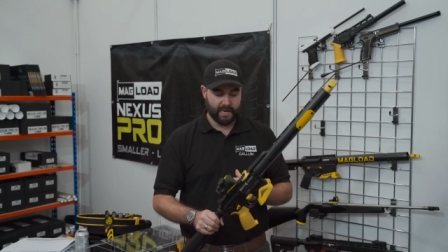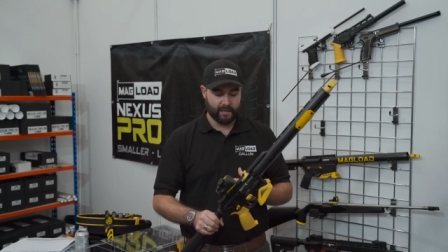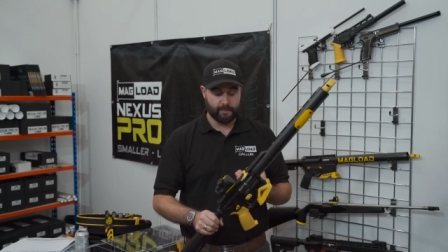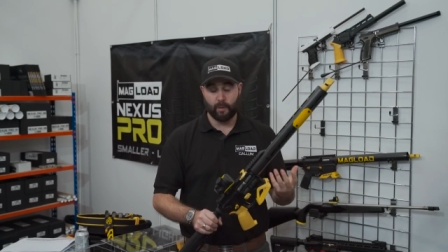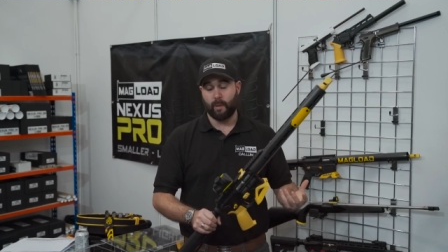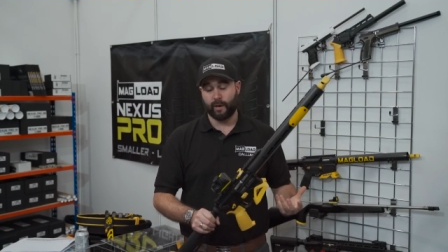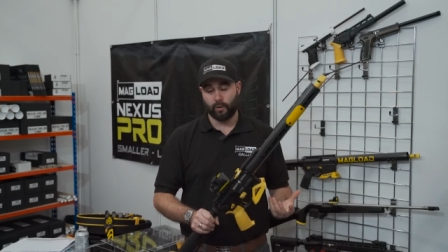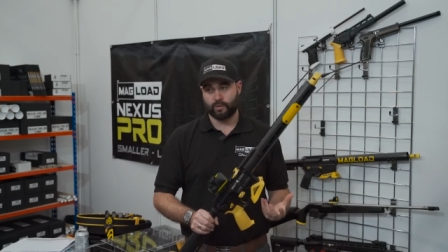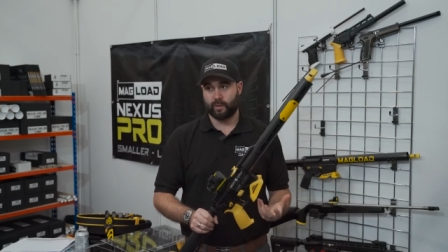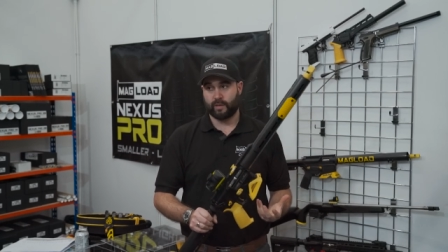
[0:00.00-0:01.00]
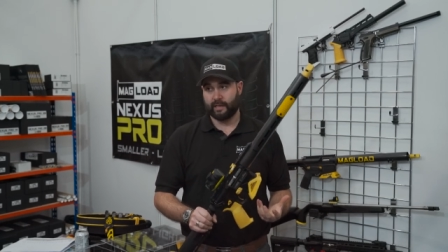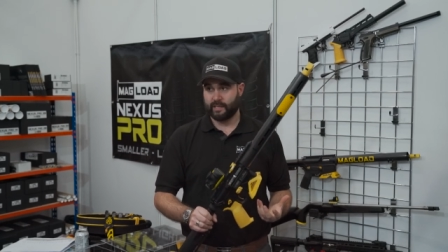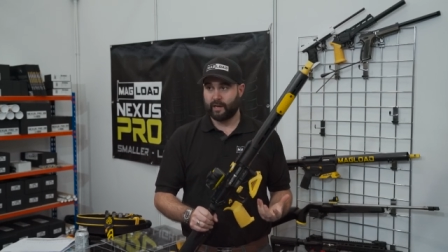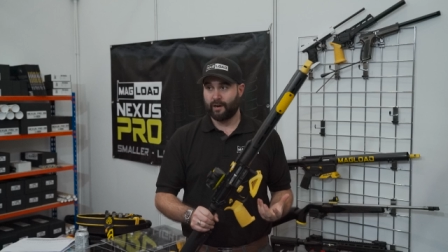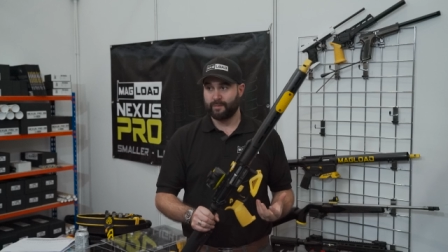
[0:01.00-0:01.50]
it's built by Cotswold
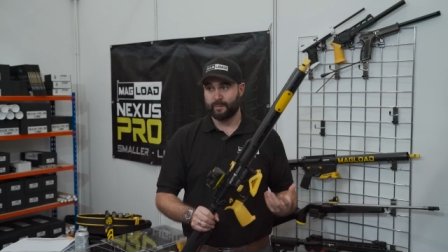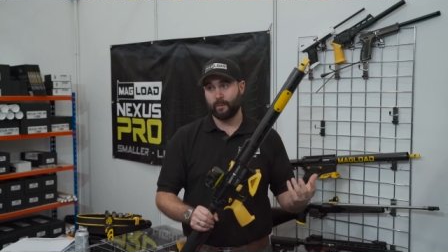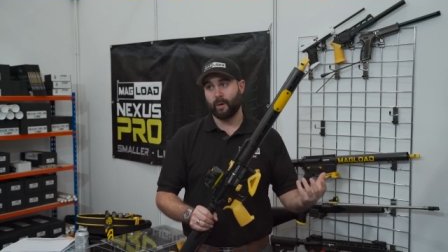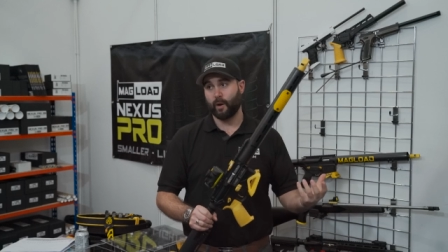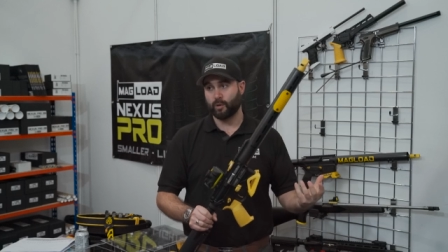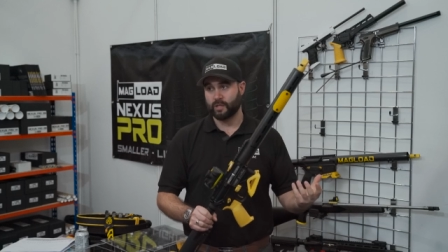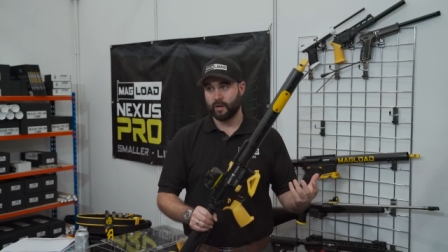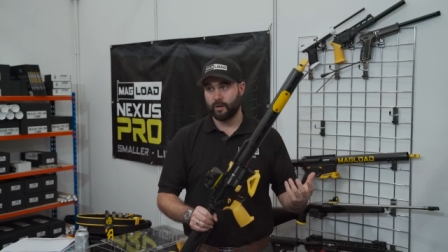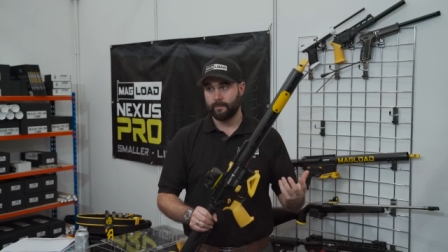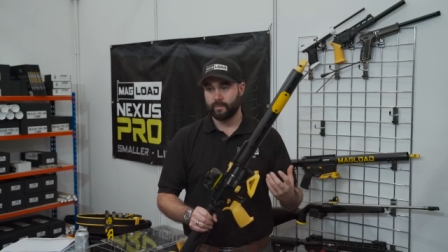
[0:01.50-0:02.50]
Classic Arms, built by Otto.